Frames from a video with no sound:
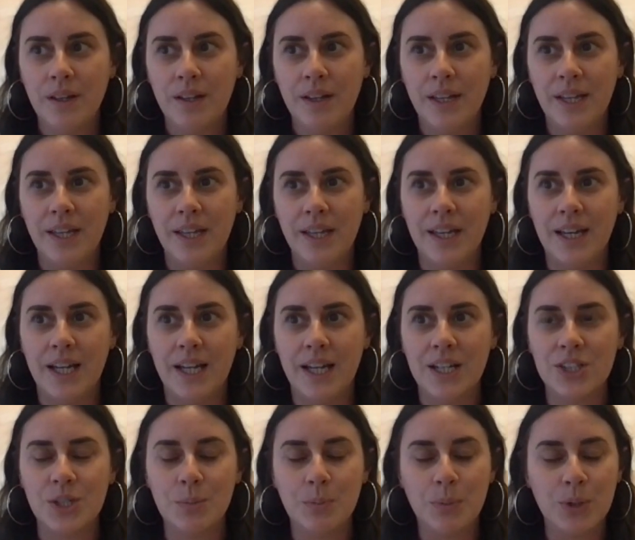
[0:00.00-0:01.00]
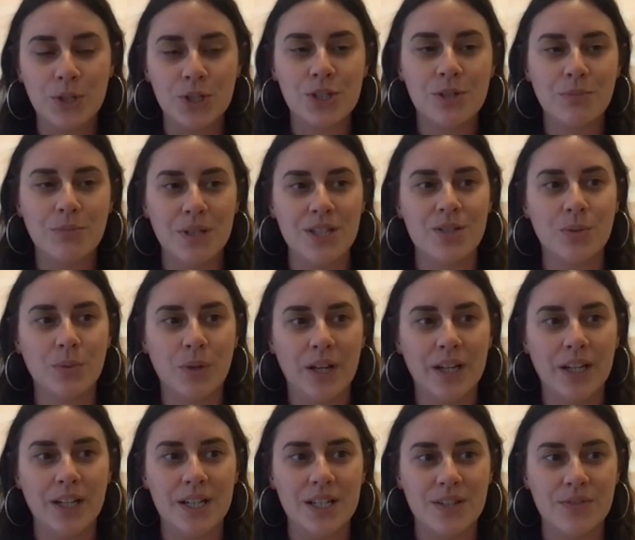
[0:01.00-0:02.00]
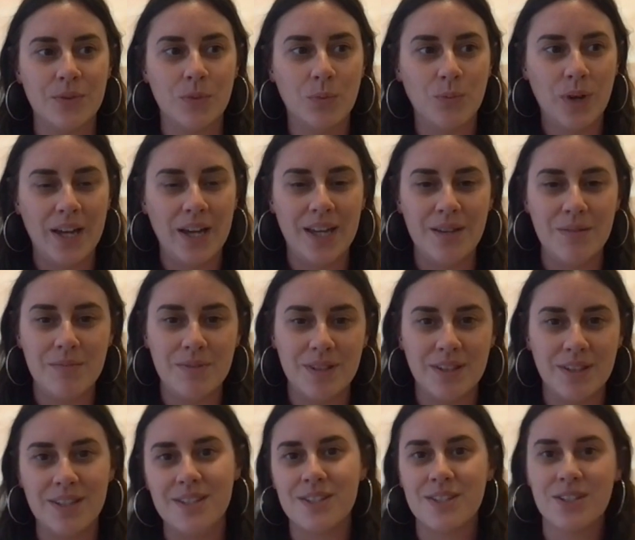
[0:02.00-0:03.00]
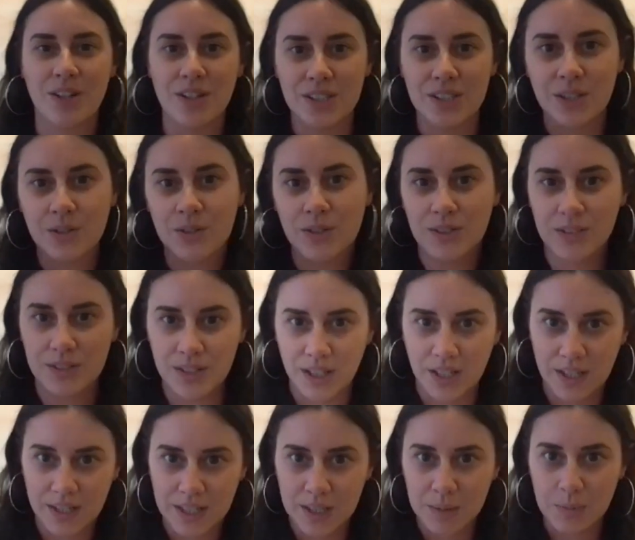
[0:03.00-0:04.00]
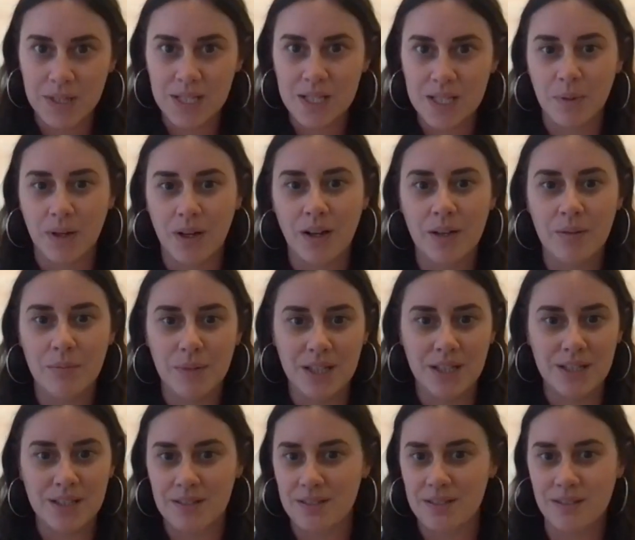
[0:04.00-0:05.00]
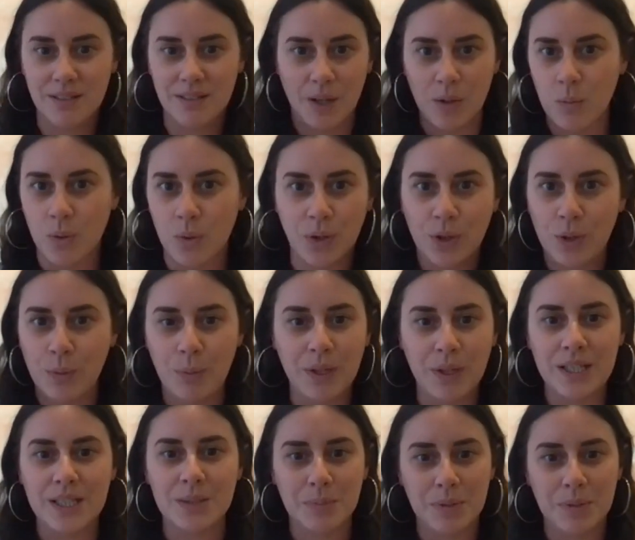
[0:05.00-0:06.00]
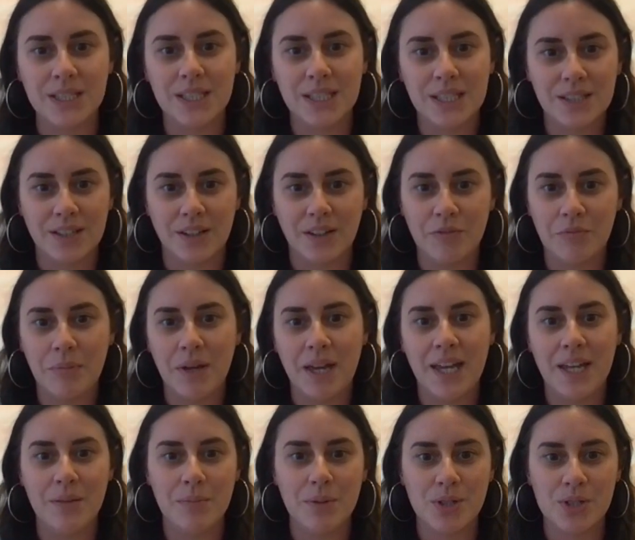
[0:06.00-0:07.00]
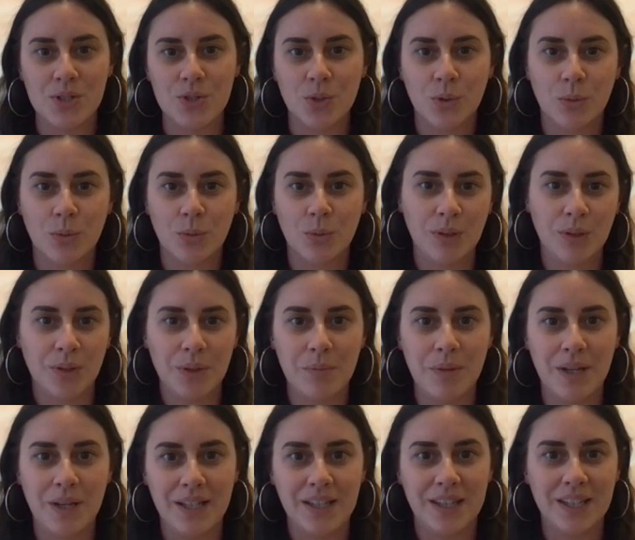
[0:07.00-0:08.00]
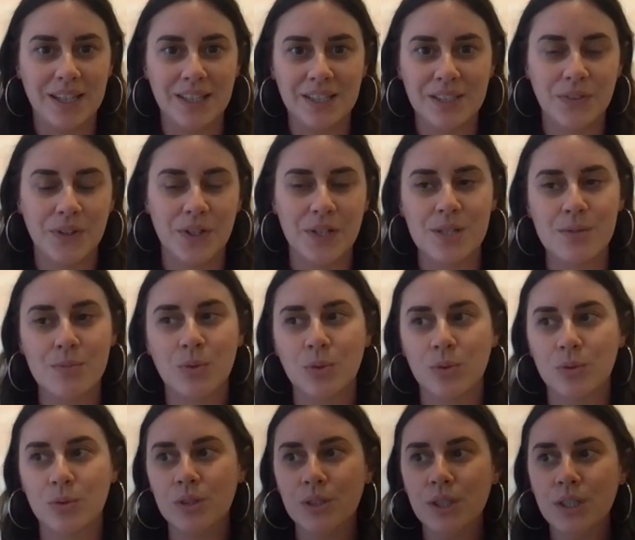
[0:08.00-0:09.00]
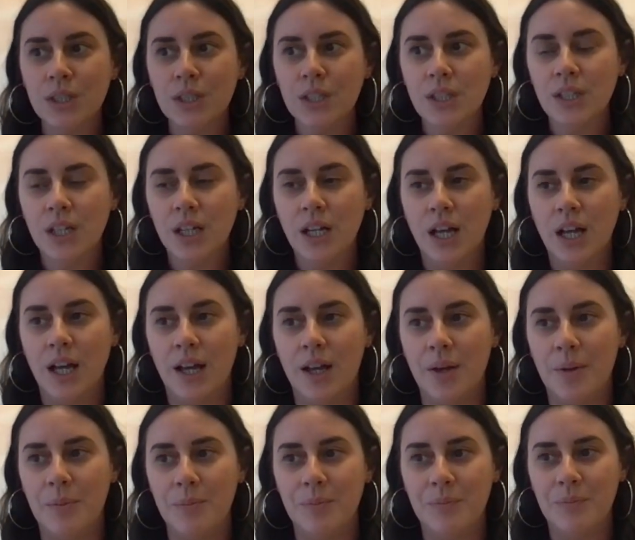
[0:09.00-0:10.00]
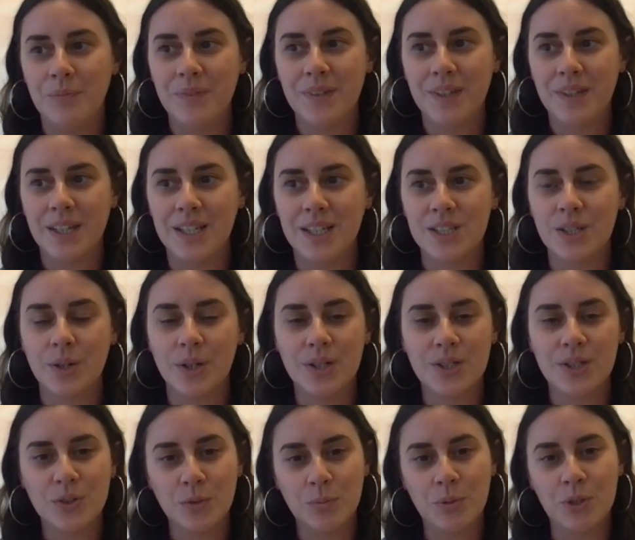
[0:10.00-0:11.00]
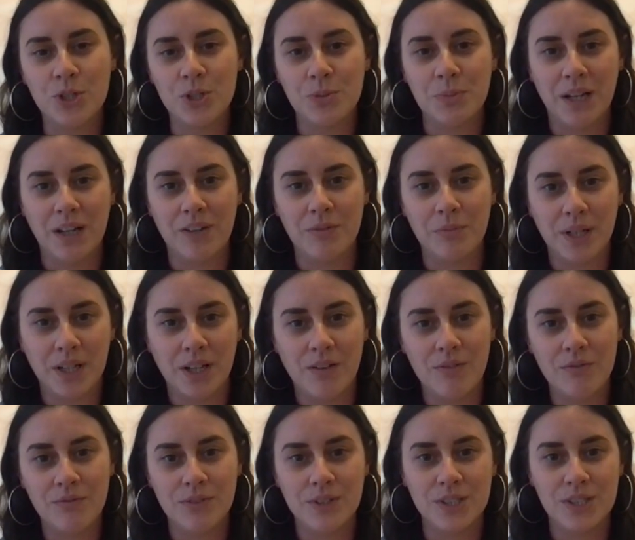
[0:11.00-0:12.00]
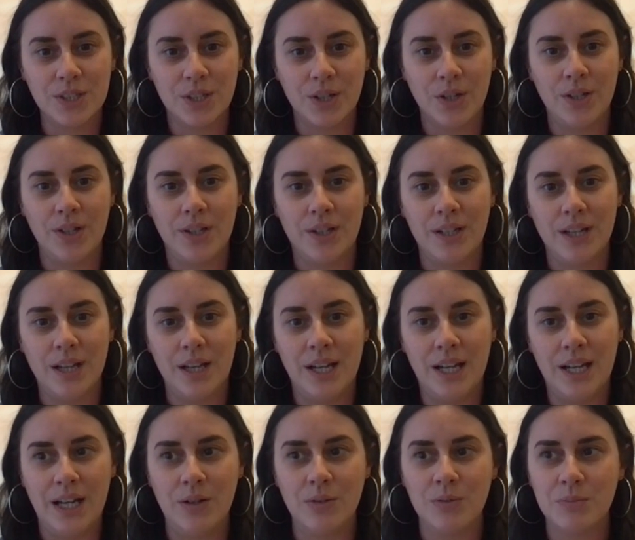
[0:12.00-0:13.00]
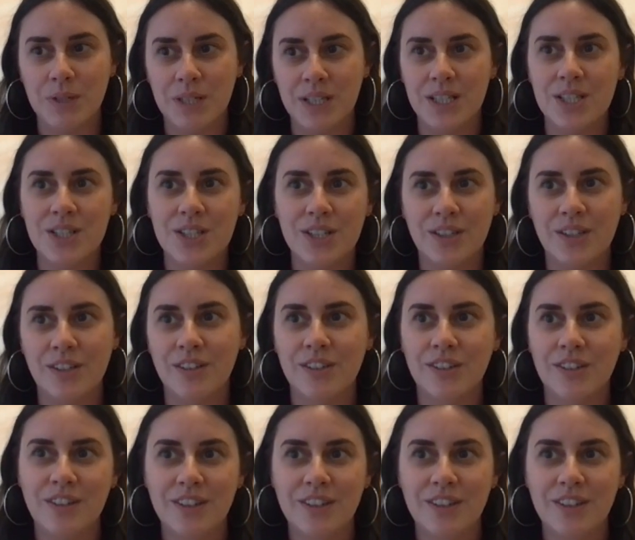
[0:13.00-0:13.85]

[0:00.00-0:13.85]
it actually pushed me to work in a different way, but then so like this piece behind me is like one of the biggest pieces I've made, because normally I'd make things very small. And so it sort of pushed me out of my comfort zone and allowed me to